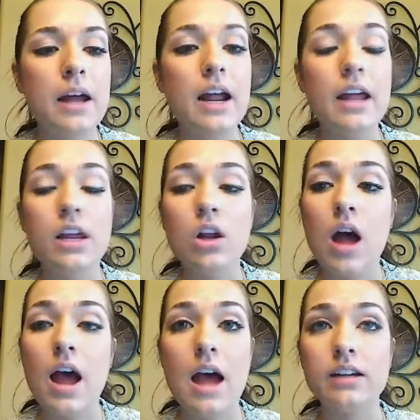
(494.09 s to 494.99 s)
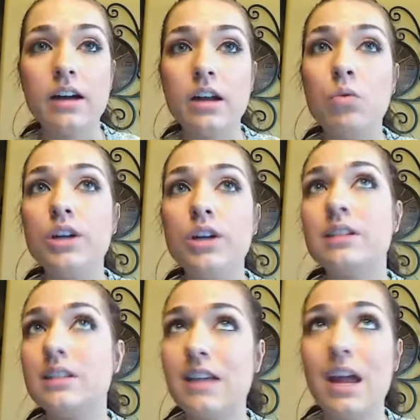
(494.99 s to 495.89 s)
But, you know, I kind of
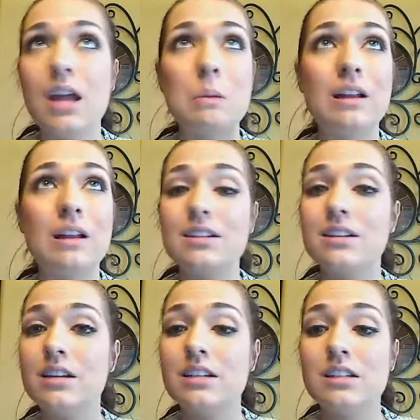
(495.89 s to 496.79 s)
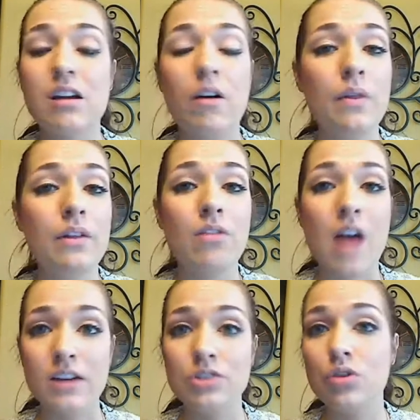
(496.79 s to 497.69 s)
wondered the same. Klesla is on
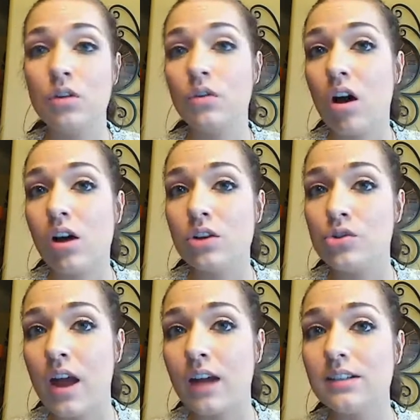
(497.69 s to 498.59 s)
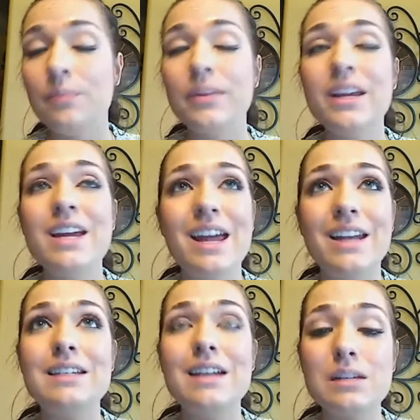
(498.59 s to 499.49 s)
the last year of a contract,
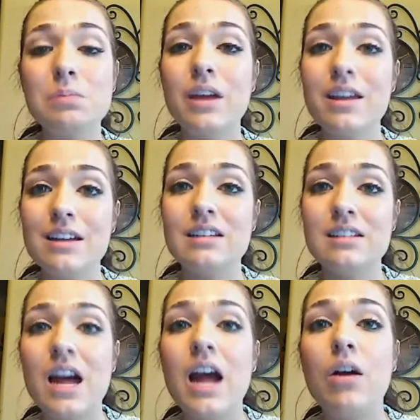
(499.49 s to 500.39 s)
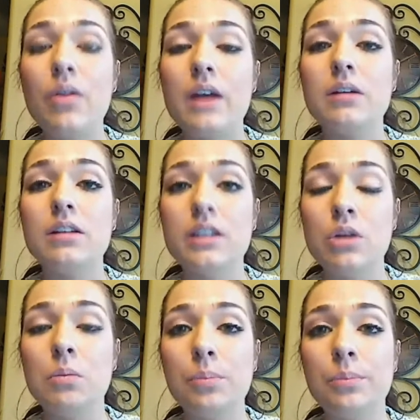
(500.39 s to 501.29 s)
and he does play that style that,
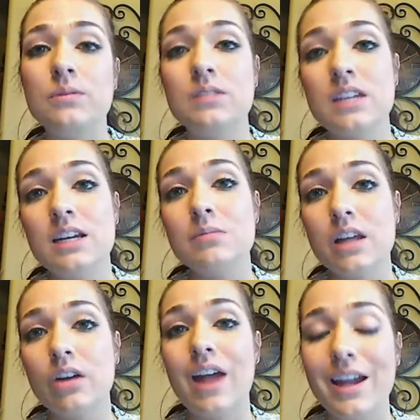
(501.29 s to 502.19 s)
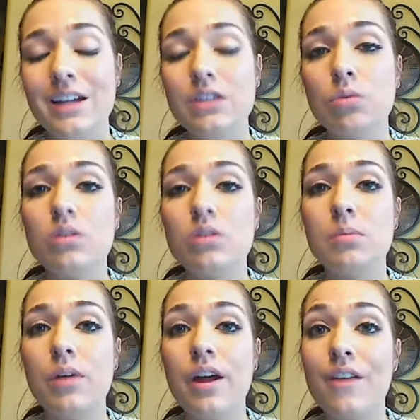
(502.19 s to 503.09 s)
you know, teams that are heading
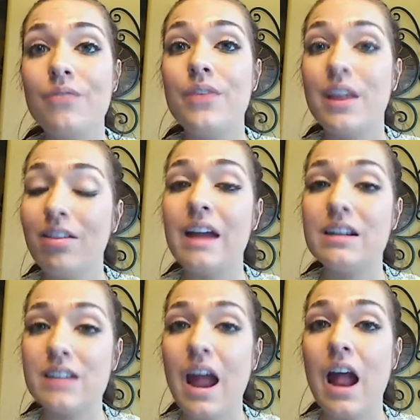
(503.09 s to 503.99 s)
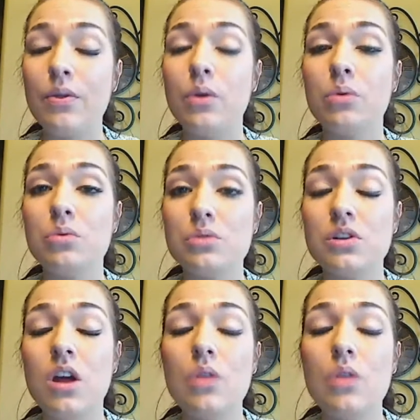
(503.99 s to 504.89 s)
towards the playoff, they like to add
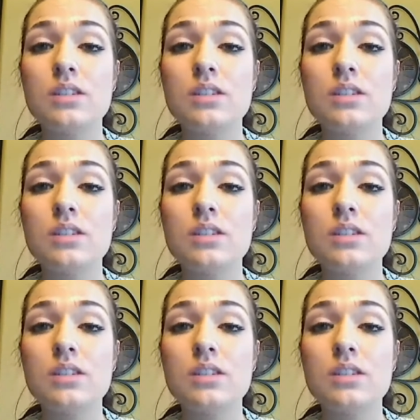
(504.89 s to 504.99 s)
those